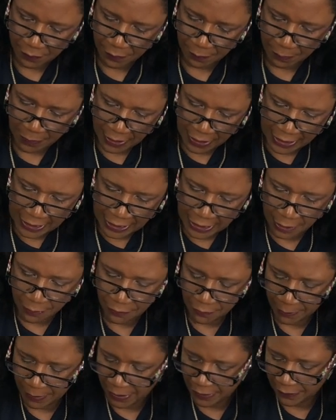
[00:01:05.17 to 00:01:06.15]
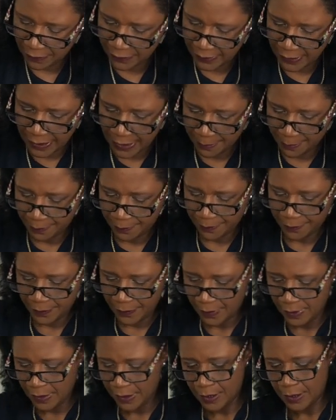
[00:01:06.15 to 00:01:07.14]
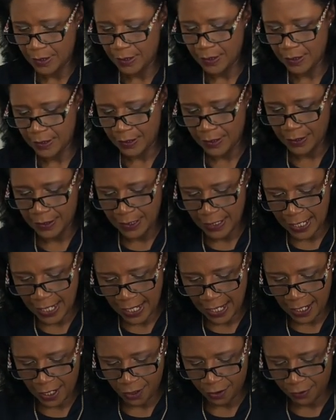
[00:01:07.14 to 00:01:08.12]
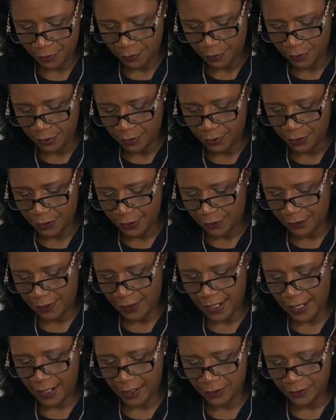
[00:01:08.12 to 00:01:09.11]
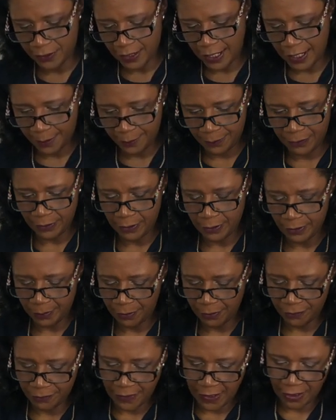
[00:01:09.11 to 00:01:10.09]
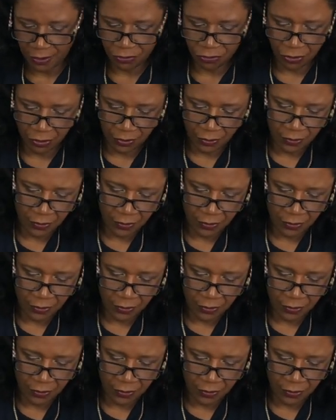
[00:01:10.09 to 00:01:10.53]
Might hit it with a bit of seam. Now look at that, absolute perfection.